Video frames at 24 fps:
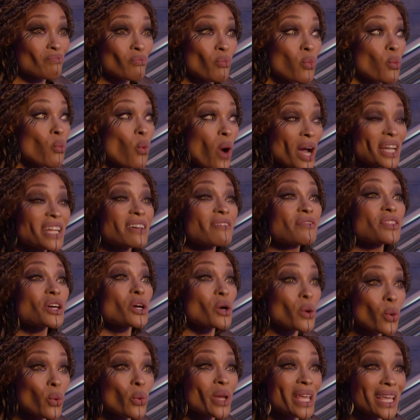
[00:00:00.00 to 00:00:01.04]
one of the
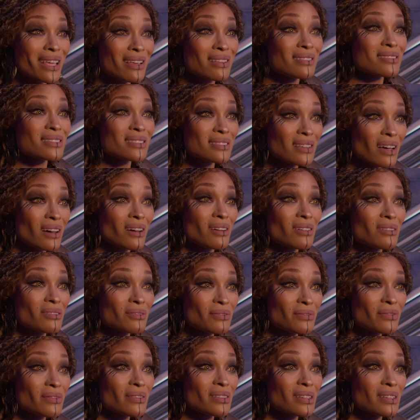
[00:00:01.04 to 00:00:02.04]
queens of